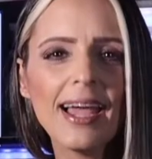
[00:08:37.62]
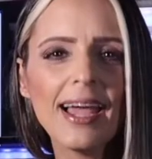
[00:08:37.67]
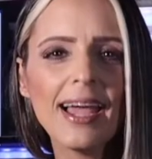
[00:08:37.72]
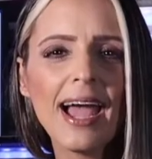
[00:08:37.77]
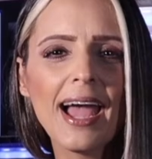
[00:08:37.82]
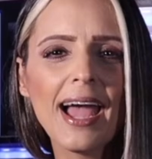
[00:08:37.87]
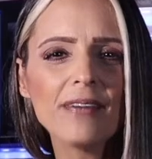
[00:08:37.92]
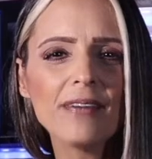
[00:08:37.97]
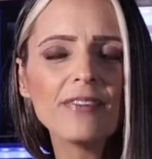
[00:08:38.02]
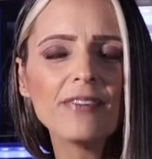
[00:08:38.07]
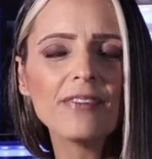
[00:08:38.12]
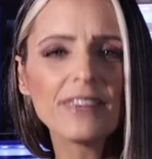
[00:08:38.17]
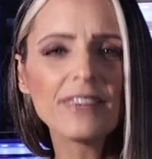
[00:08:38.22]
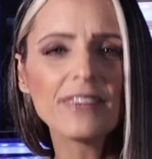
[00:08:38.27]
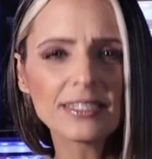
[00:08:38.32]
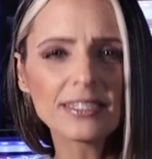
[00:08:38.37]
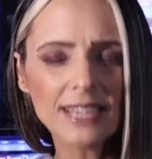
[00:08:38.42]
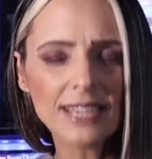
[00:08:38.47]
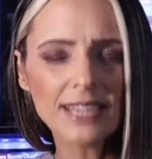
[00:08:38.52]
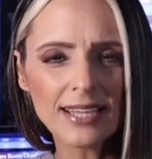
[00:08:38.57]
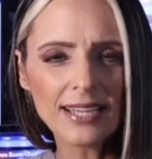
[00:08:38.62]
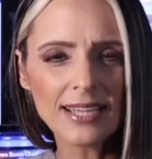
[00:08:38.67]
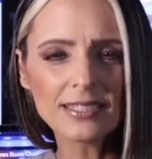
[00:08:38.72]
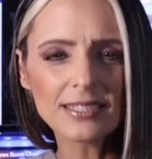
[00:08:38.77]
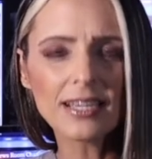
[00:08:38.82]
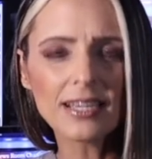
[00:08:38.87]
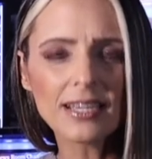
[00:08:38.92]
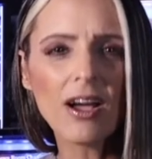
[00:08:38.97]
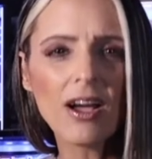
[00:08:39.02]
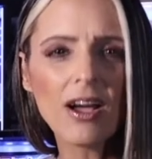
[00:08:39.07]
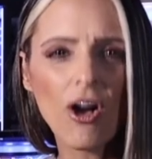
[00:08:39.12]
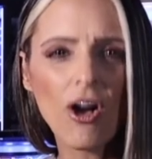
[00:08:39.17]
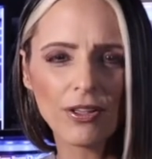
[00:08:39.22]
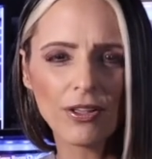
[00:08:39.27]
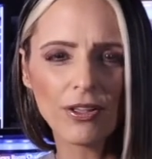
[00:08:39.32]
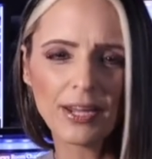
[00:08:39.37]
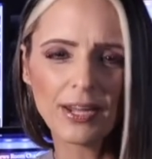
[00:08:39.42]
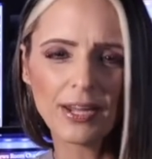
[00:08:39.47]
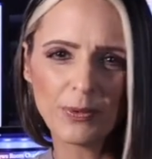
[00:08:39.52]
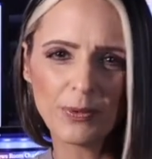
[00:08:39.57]
Have a fantastic
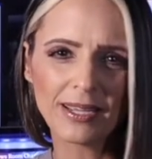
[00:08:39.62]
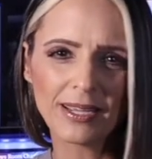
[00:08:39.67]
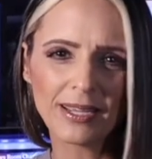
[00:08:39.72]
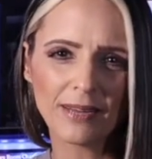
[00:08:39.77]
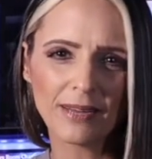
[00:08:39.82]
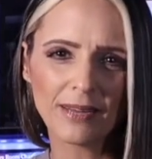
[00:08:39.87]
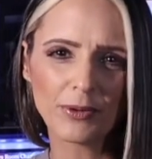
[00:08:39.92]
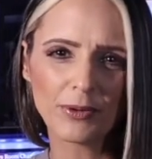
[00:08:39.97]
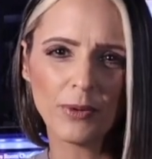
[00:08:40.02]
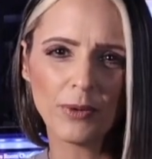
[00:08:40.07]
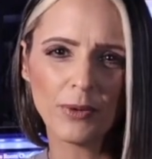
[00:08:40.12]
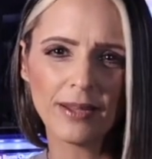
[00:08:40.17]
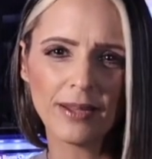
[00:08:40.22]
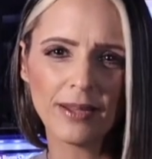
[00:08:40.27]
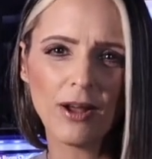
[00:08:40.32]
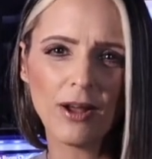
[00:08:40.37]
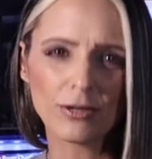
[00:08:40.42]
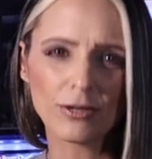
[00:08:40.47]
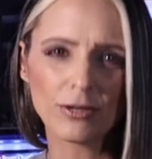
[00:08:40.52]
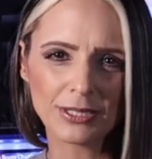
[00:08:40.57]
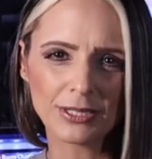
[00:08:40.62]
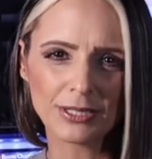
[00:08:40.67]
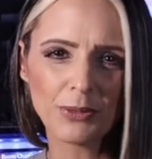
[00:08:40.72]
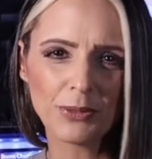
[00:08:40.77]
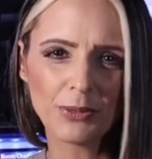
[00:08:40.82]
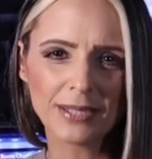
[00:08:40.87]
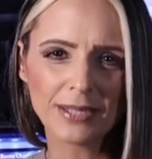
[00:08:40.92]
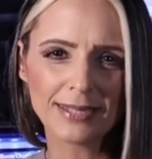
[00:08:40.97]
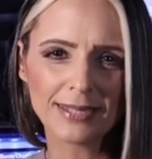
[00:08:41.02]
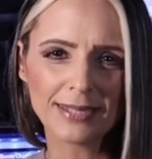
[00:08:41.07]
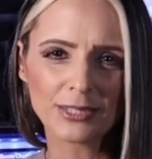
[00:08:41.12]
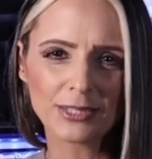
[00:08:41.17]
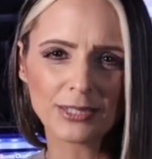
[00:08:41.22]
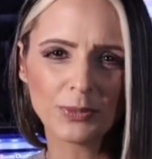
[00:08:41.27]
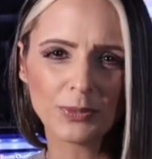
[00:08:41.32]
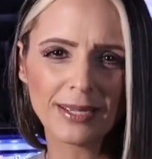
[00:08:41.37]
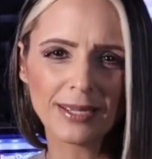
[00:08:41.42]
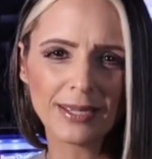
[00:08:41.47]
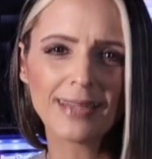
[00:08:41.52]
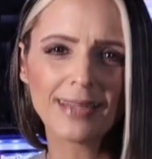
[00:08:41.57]
holiday weekend, everyone. I'll see you guys next
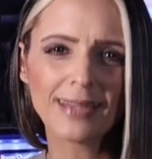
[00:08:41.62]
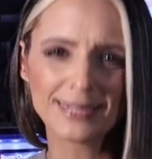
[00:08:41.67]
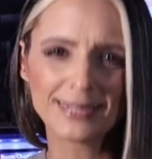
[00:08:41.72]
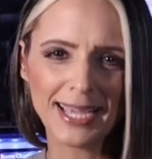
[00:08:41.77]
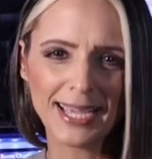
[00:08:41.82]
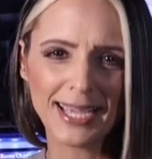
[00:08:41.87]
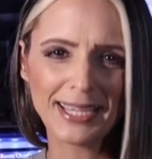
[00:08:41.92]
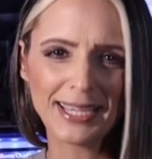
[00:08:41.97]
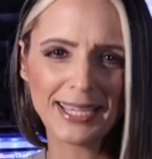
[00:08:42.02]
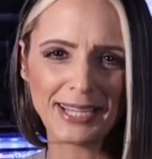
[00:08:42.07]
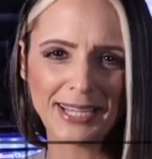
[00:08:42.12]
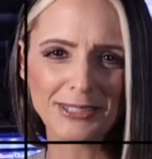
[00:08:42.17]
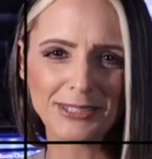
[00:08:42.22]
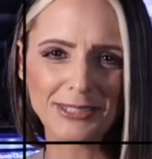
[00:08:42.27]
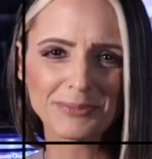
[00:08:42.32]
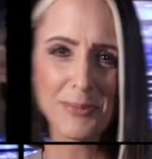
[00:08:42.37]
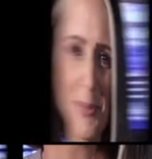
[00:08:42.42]
week, and take care.